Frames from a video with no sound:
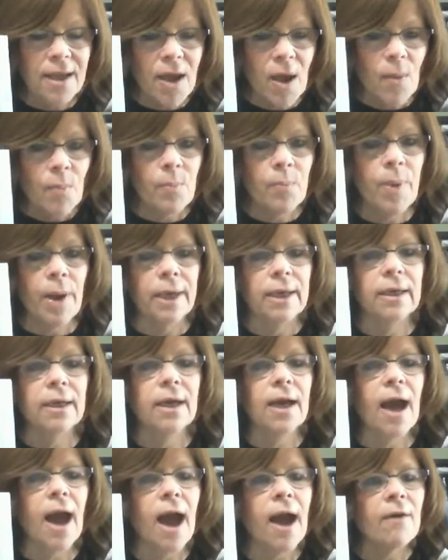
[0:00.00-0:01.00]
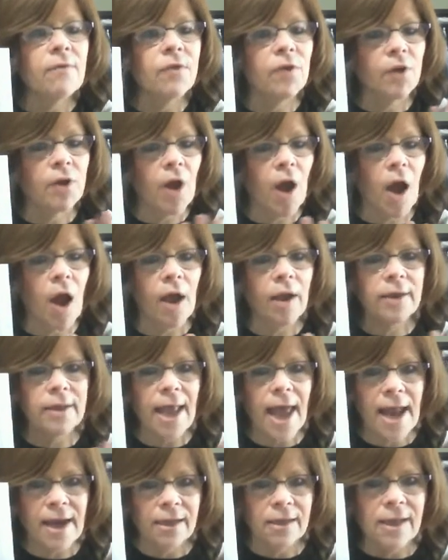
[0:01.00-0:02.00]
but covered on
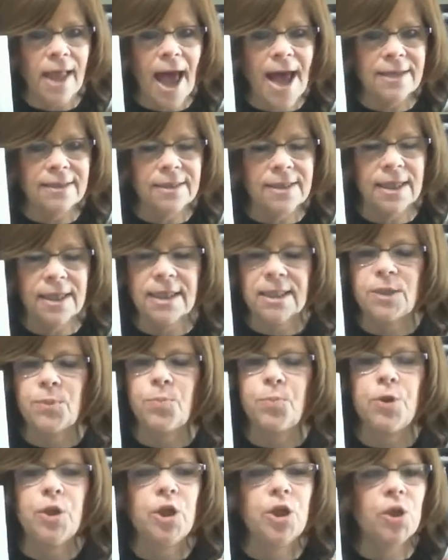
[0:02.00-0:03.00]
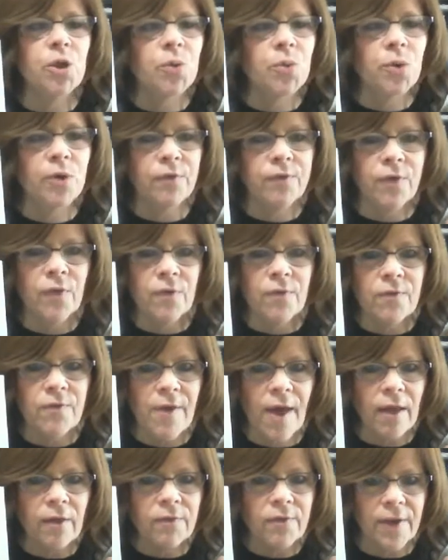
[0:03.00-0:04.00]
that elastic is beautiful
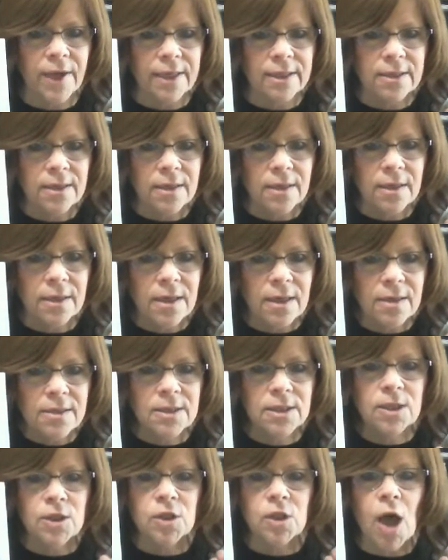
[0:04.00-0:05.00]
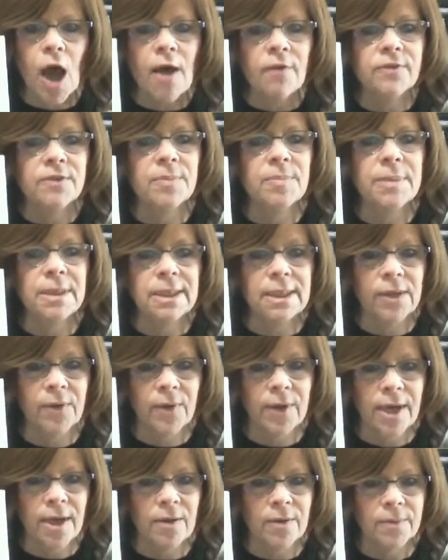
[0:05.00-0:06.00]
velvet, soft
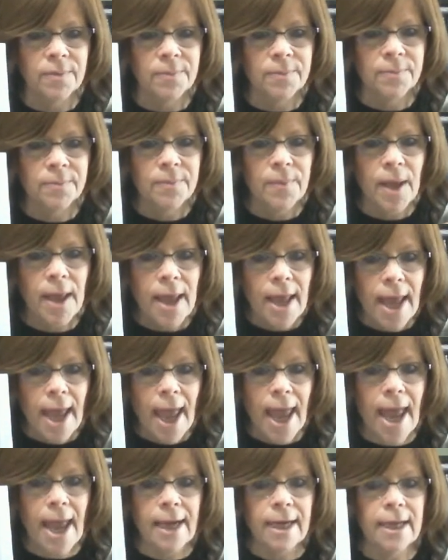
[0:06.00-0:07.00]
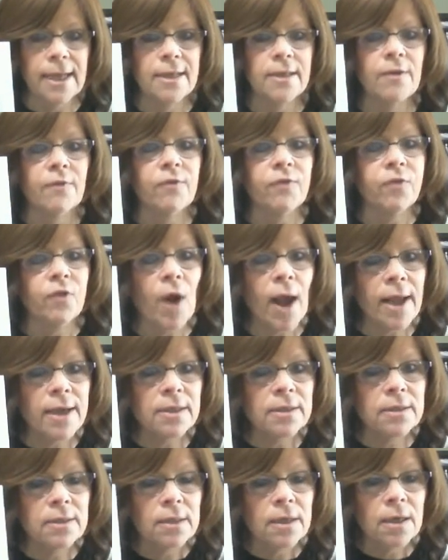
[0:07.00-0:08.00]
material. And in the
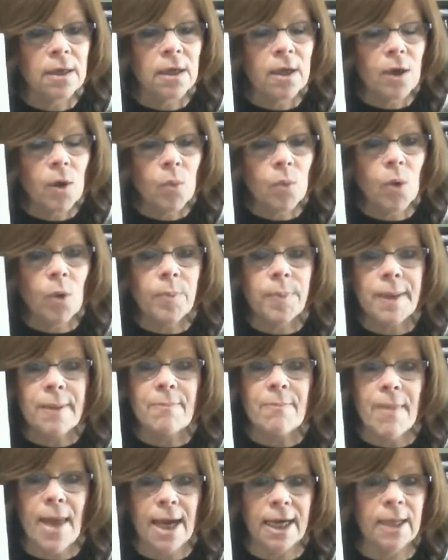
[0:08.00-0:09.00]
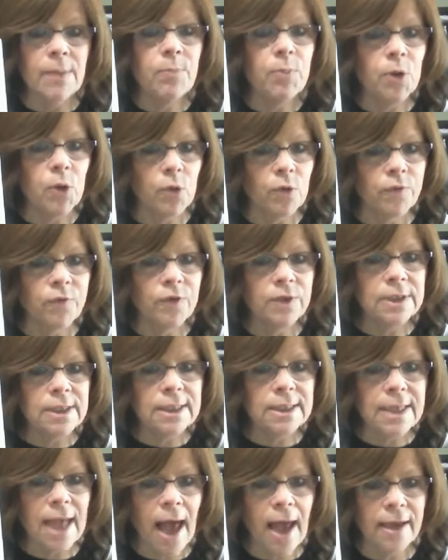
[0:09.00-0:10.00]
front will be many beautiful
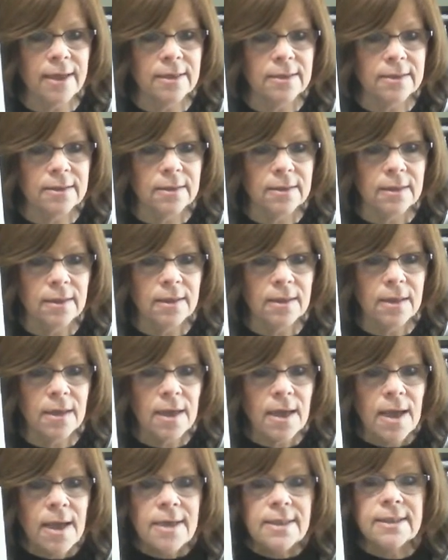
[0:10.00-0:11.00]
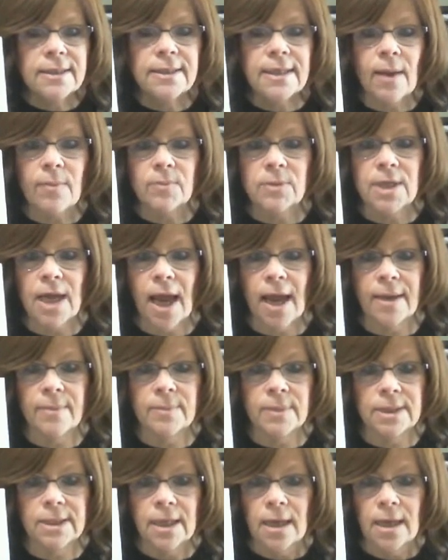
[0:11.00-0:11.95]
designs, sometimes